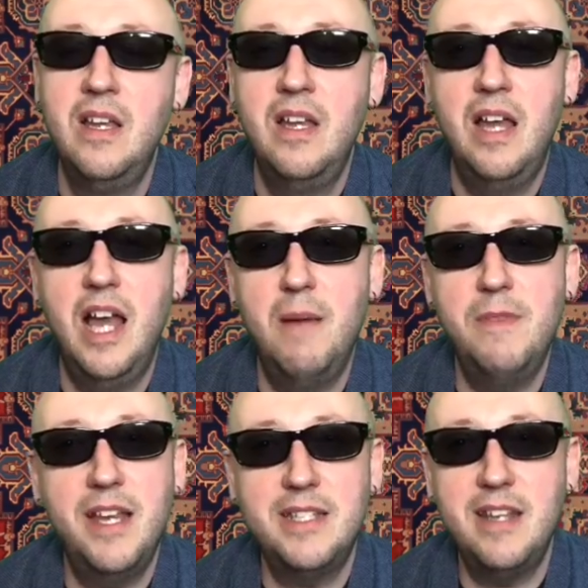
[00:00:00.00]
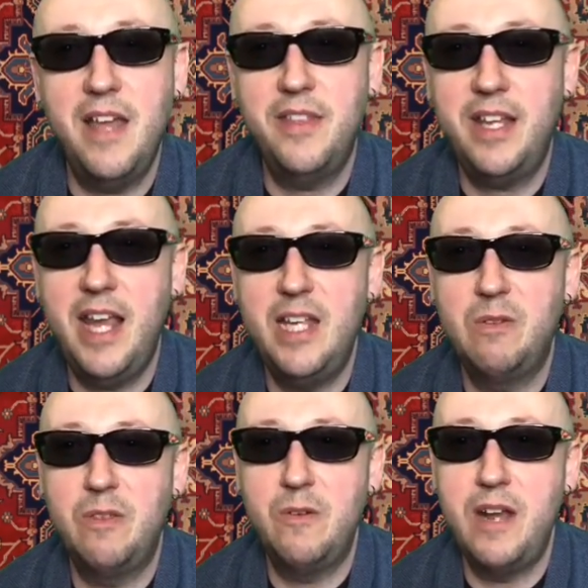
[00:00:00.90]
But that's not the case
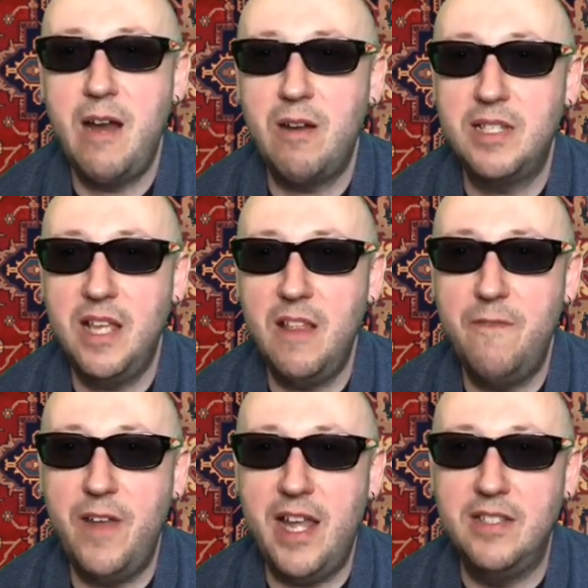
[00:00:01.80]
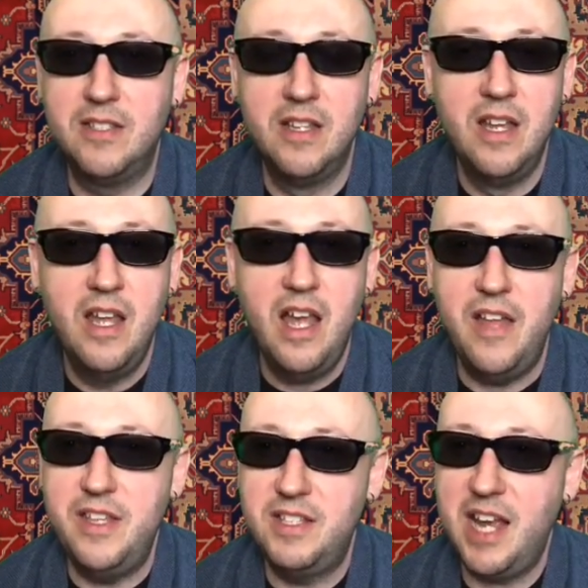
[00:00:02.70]
with Oneiric Celephais.
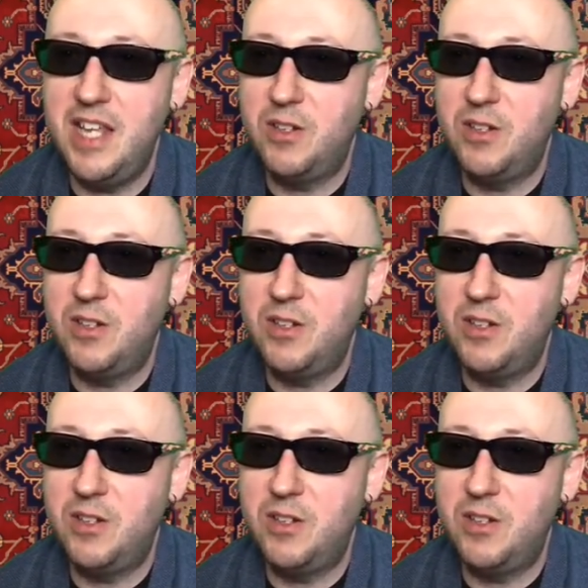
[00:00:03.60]
These guys are